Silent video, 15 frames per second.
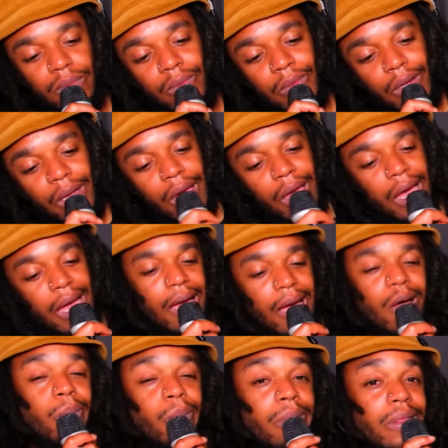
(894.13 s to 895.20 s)
How
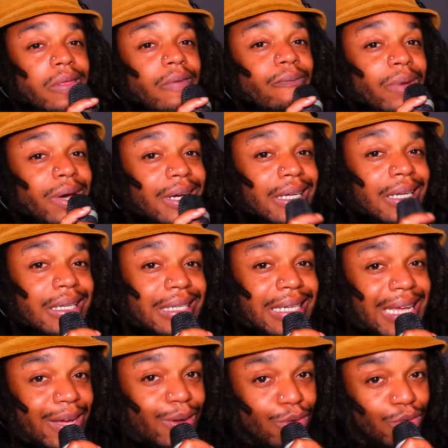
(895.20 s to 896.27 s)
motherfucking
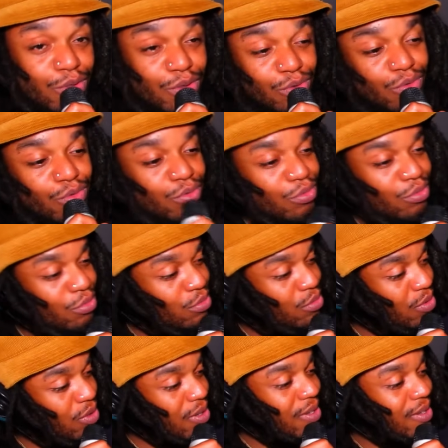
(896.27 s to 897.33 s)
dare you?
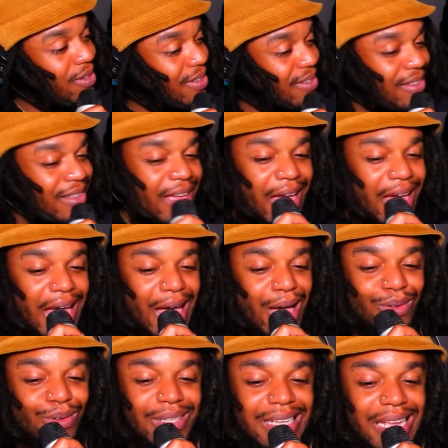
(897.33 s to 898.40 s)
How
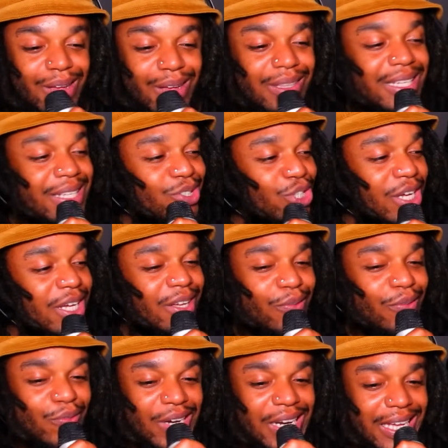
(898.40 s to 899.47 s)
dare the cheek of a
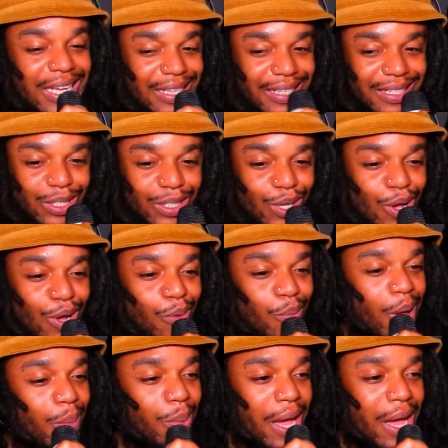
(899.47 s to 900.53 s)
nigga to talk about
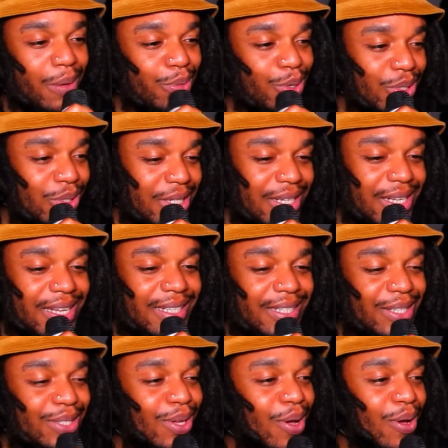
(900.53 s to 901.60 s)
pop music, to
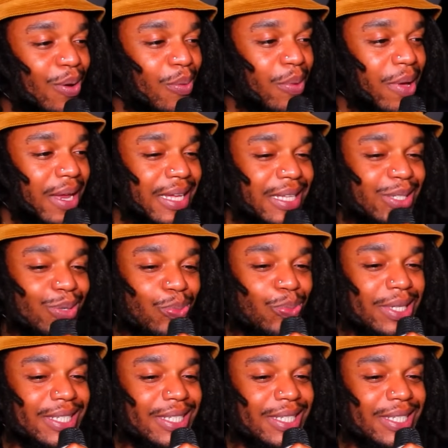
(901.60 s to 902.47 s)
talk about it's a business